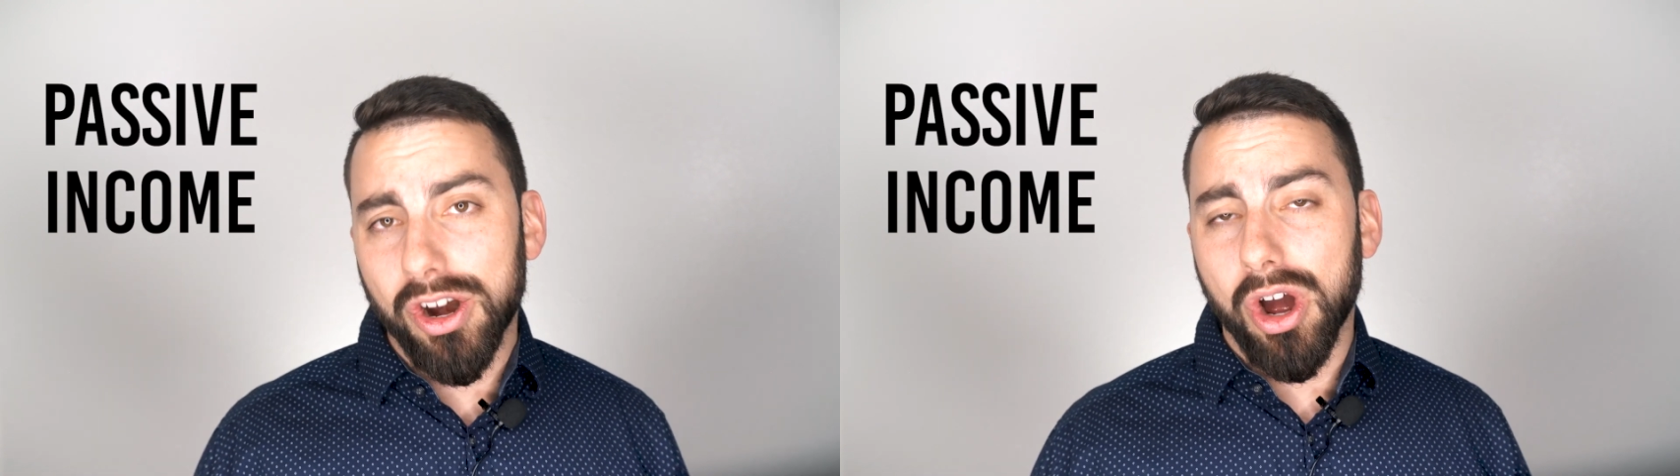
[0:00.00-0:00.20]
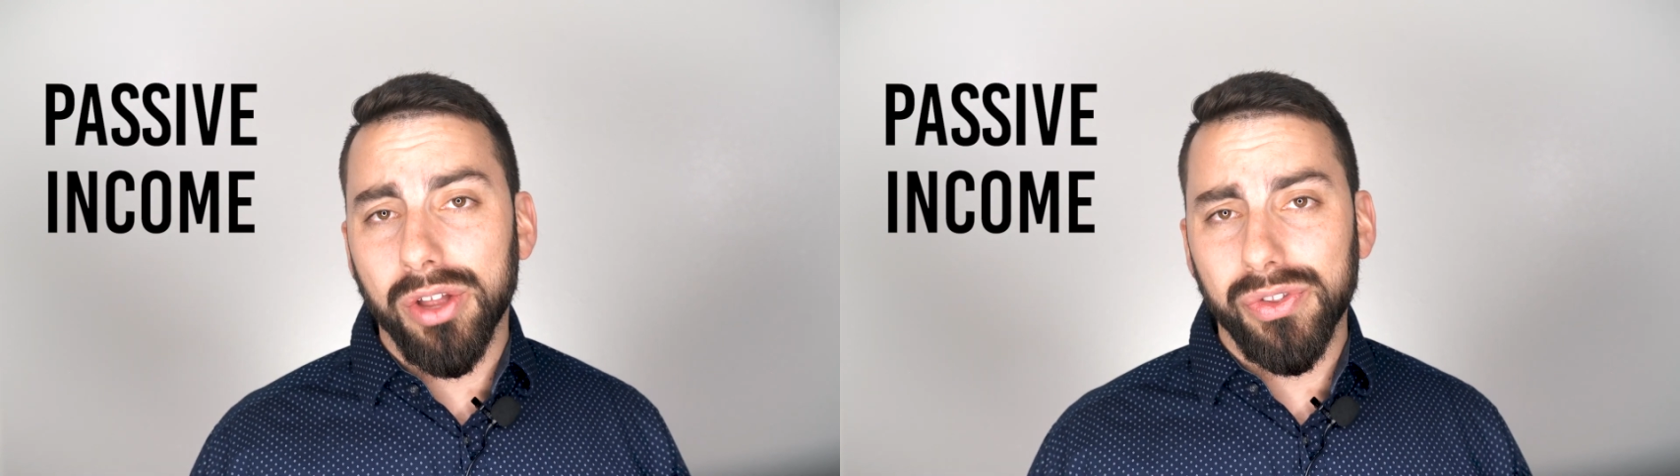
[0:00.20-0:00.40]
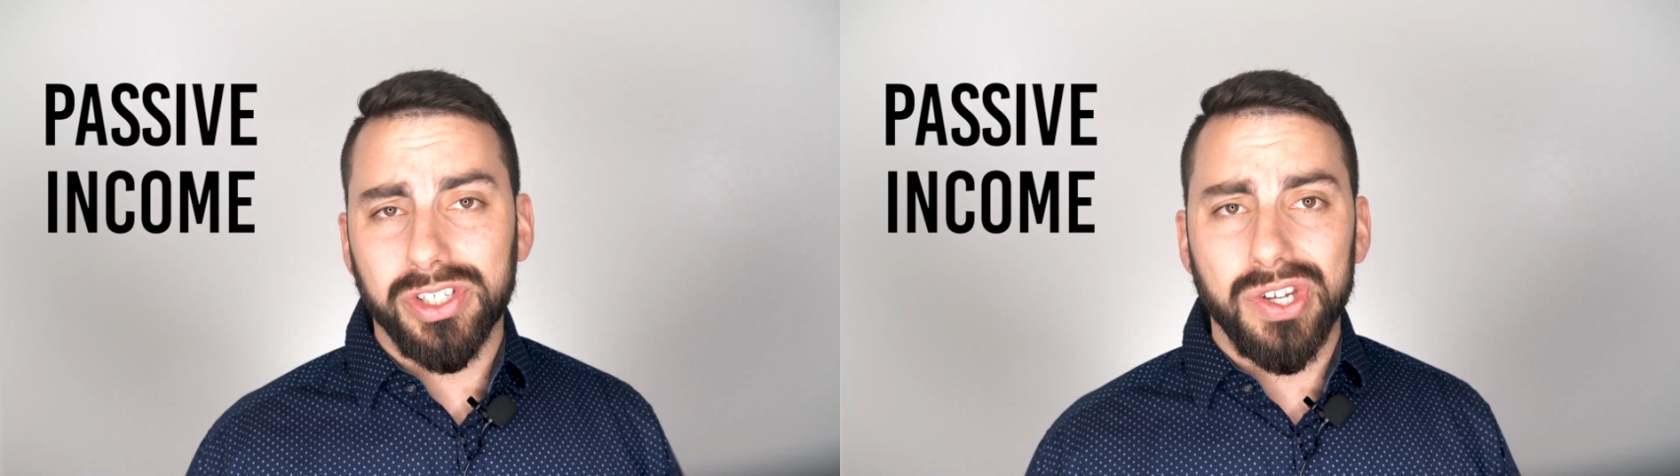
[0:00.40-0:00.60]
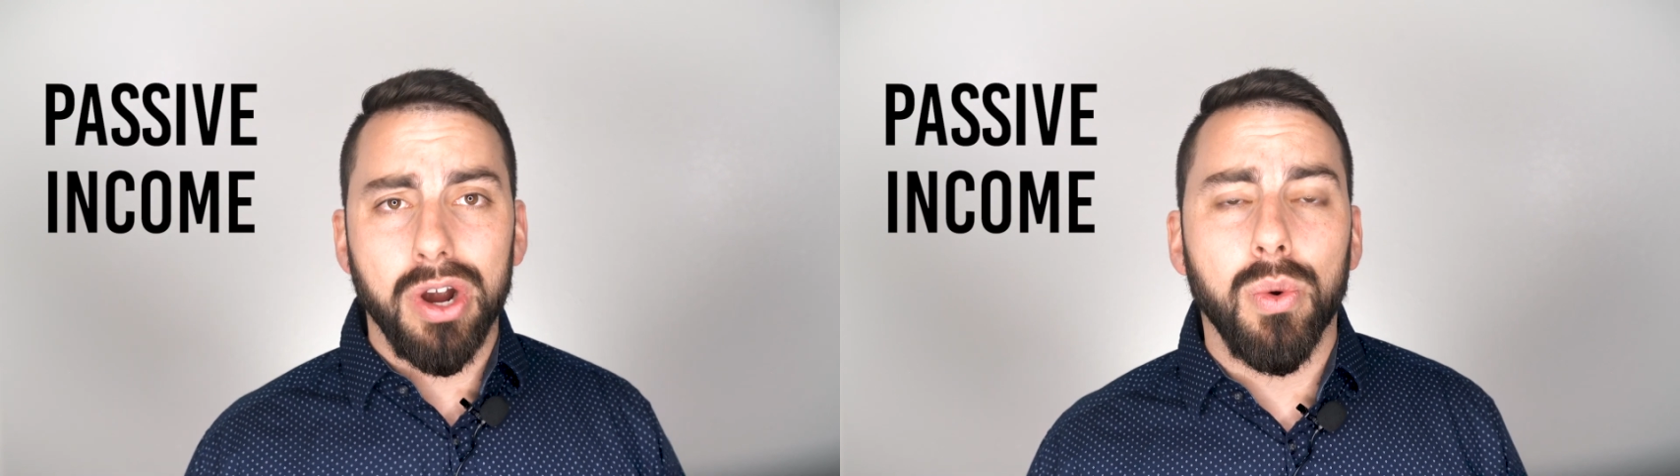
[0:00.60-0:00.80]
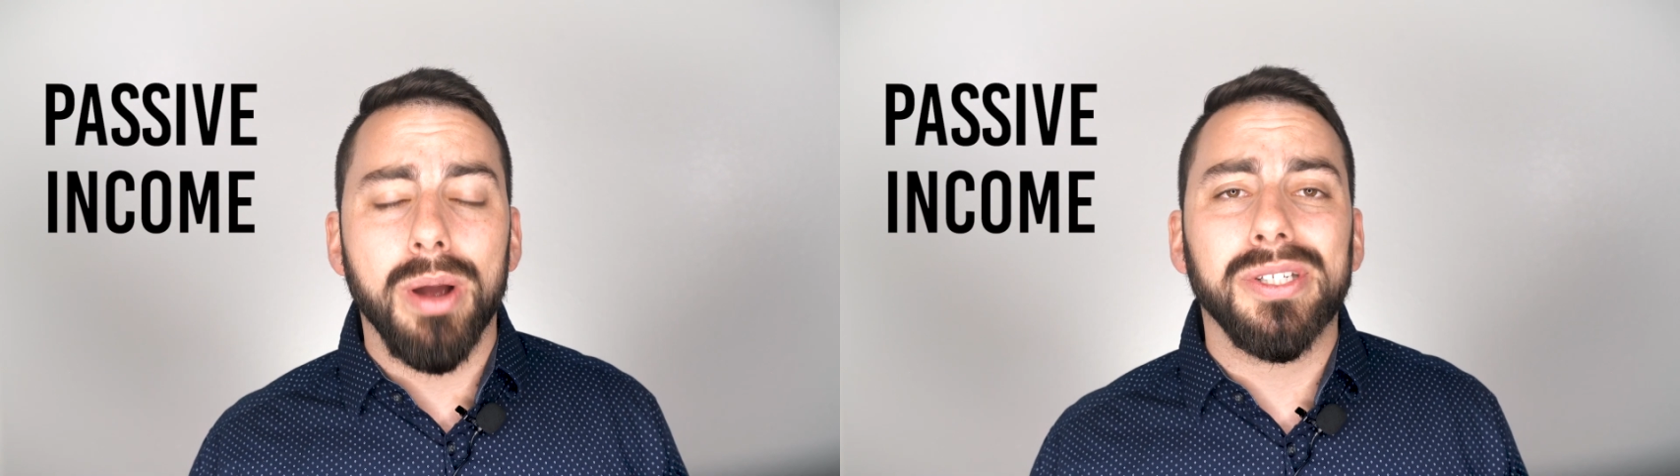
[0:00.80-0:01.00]
on the
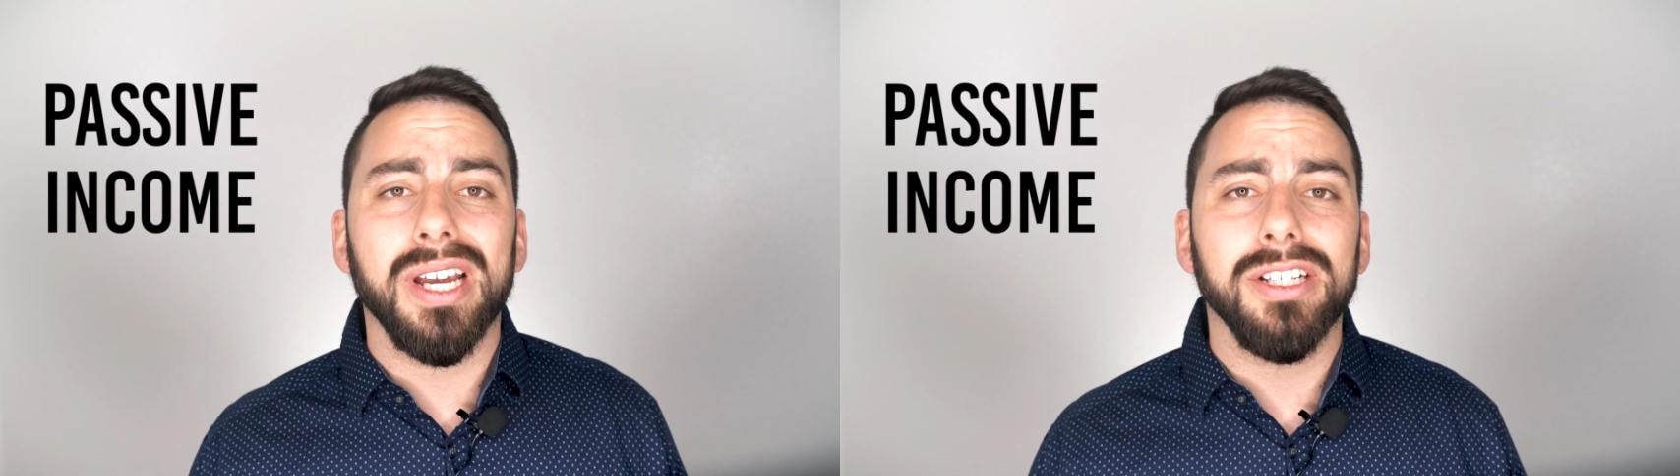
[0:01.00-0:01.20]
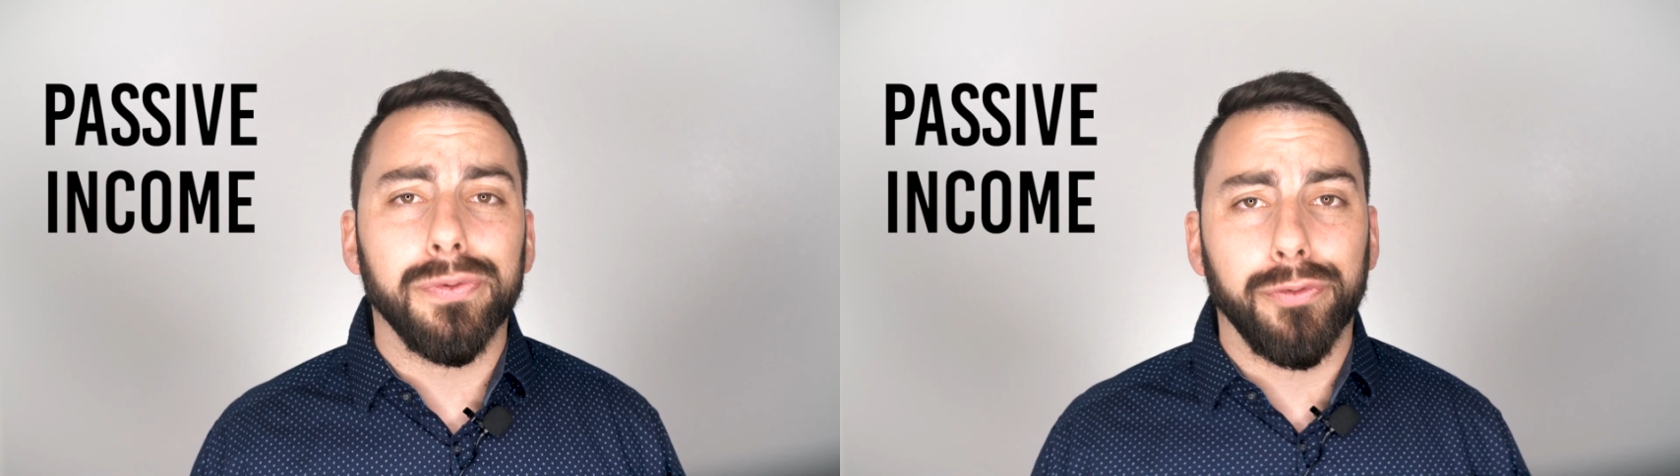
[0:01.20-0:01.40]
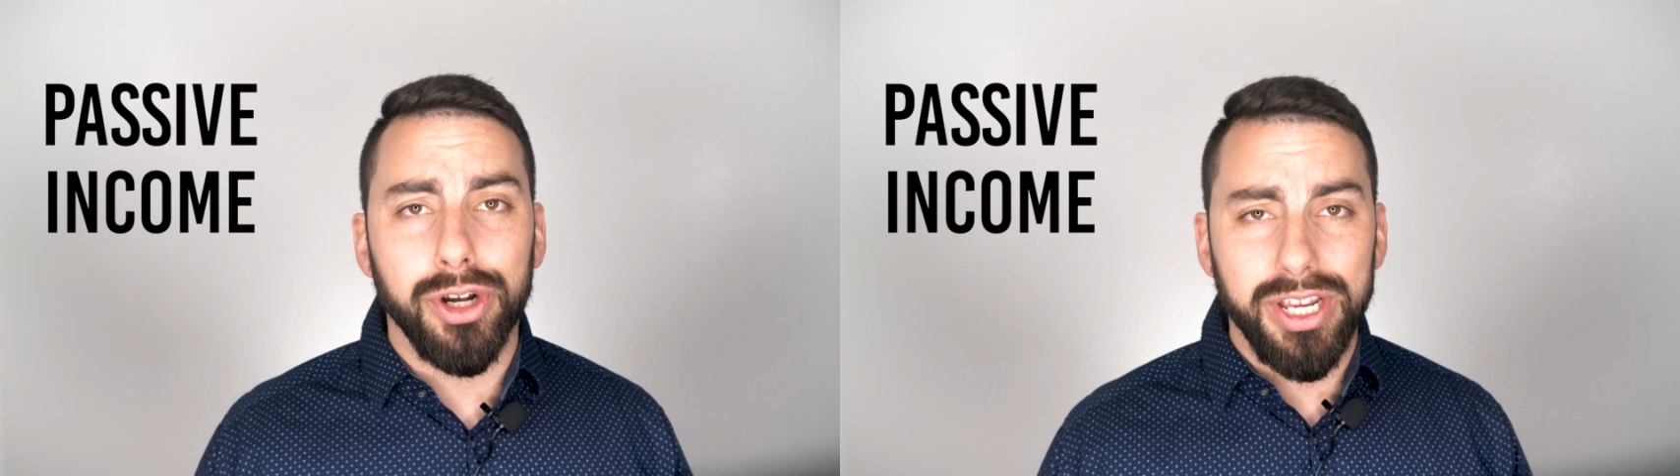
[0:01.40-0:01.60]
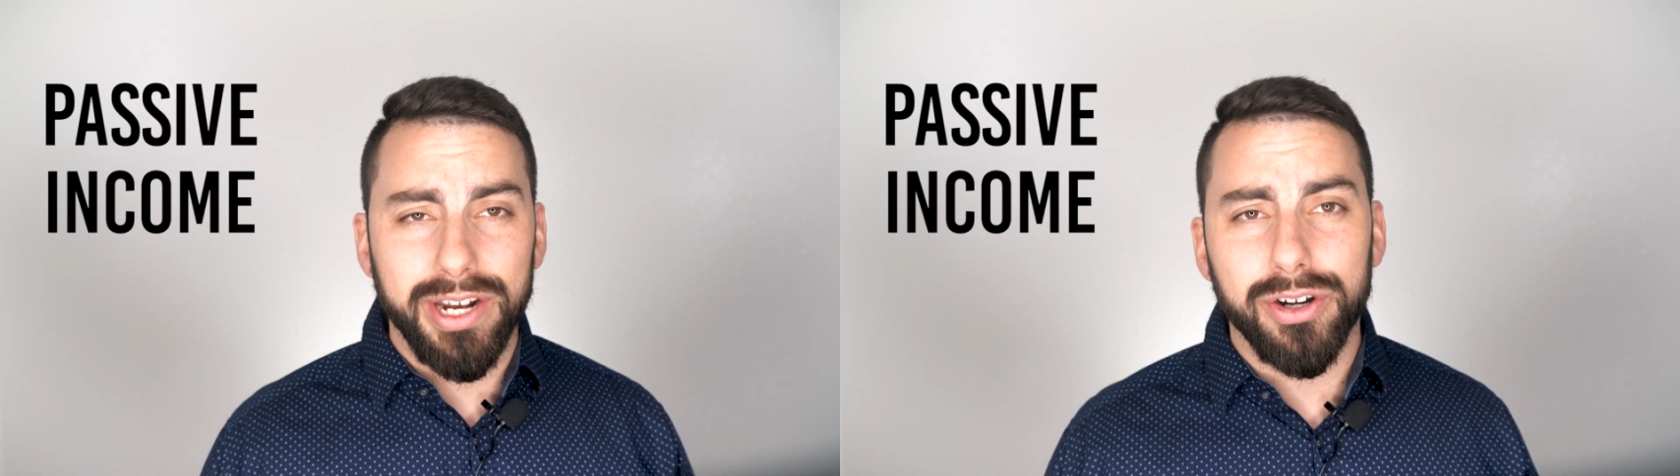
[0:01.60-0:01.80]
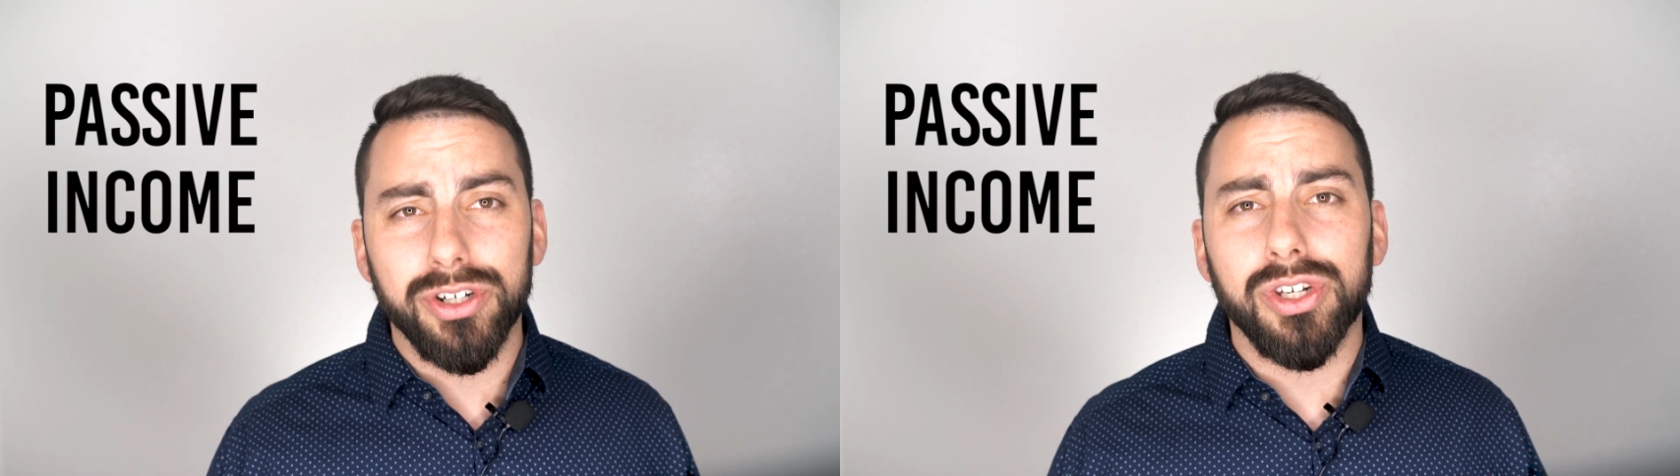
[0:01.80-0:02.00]
stock websites for
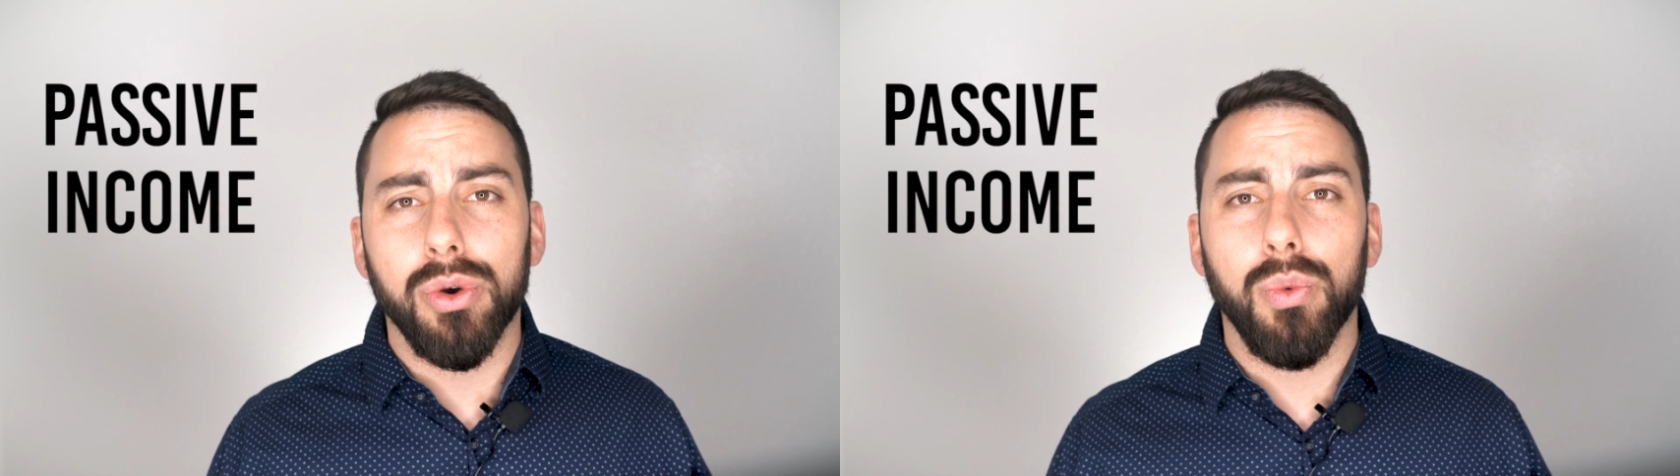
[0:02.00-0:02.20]
years